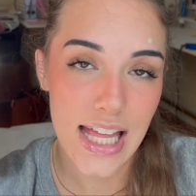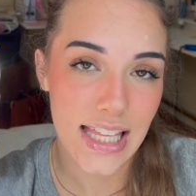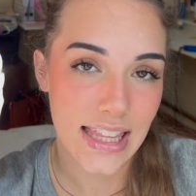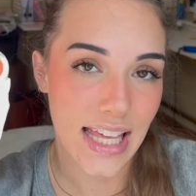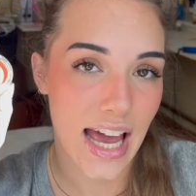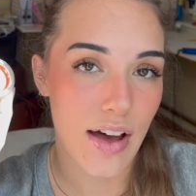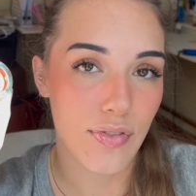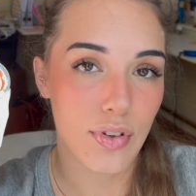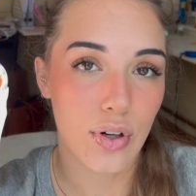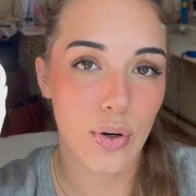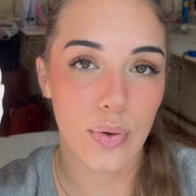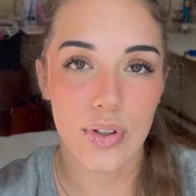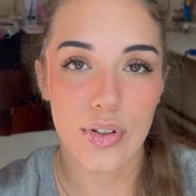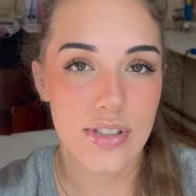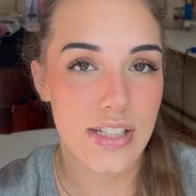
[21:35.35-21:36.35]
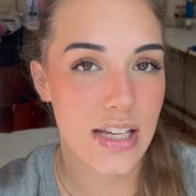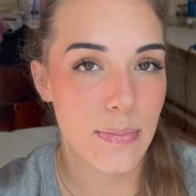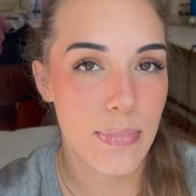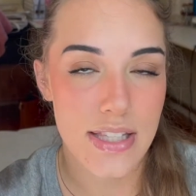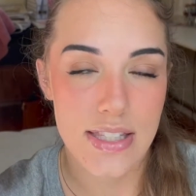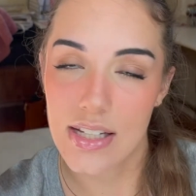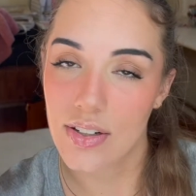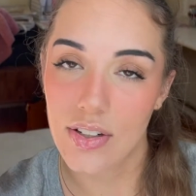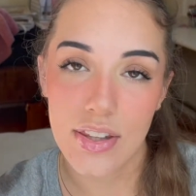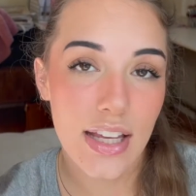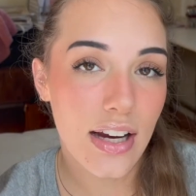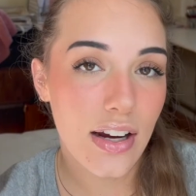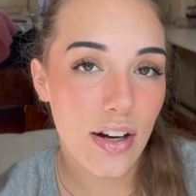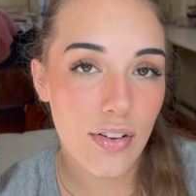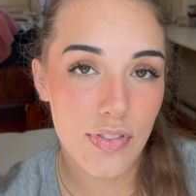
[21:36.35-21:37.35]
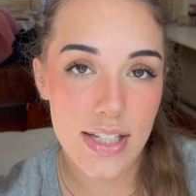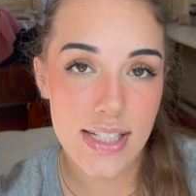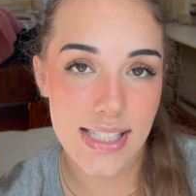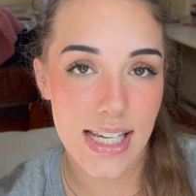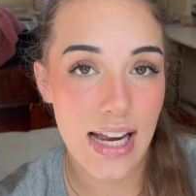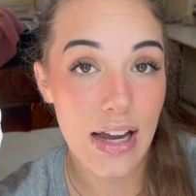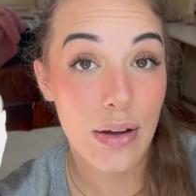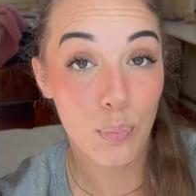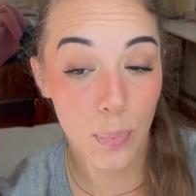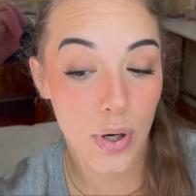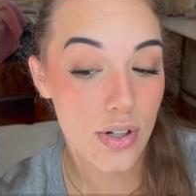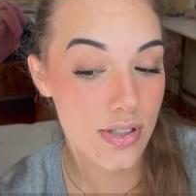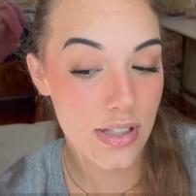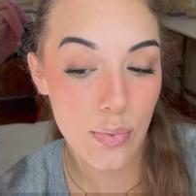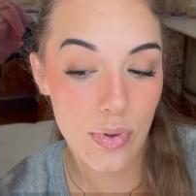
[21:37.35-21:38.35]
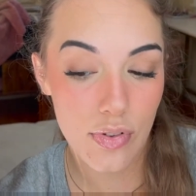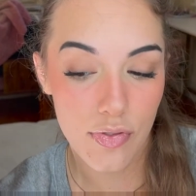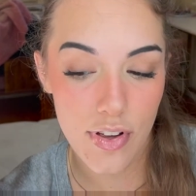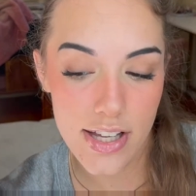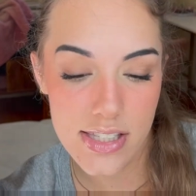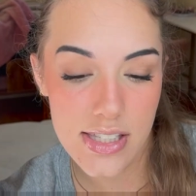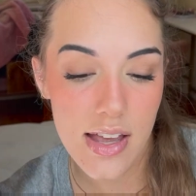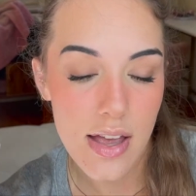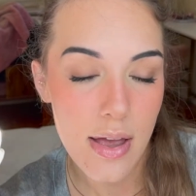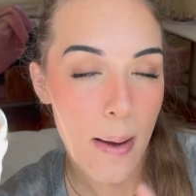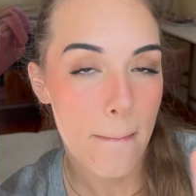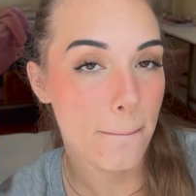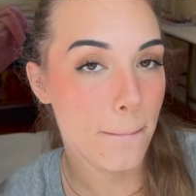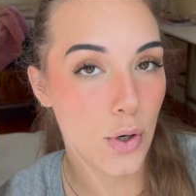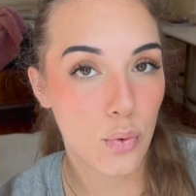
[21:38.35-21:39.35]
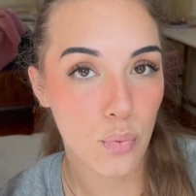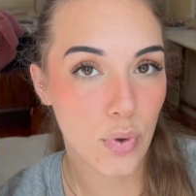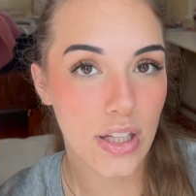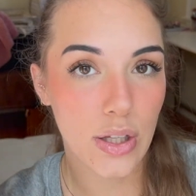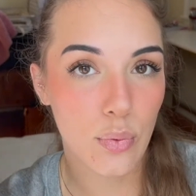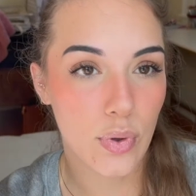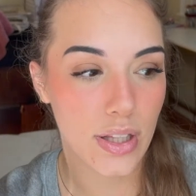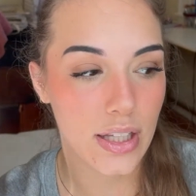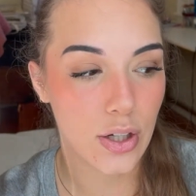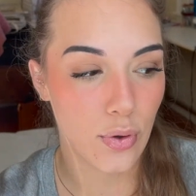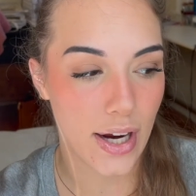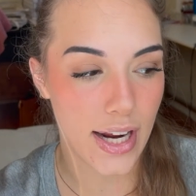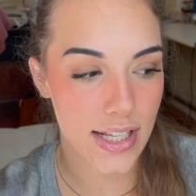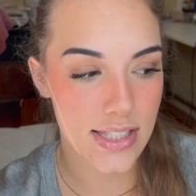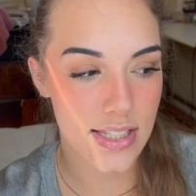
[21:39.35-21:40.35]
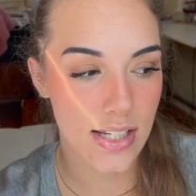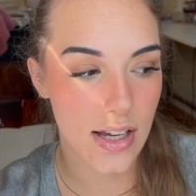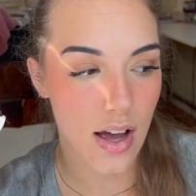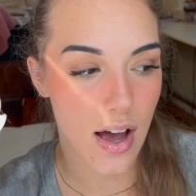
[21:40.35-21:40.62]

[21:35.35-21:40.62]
They have their own little tidbits here and there of things that I personally would fix, but really, really great.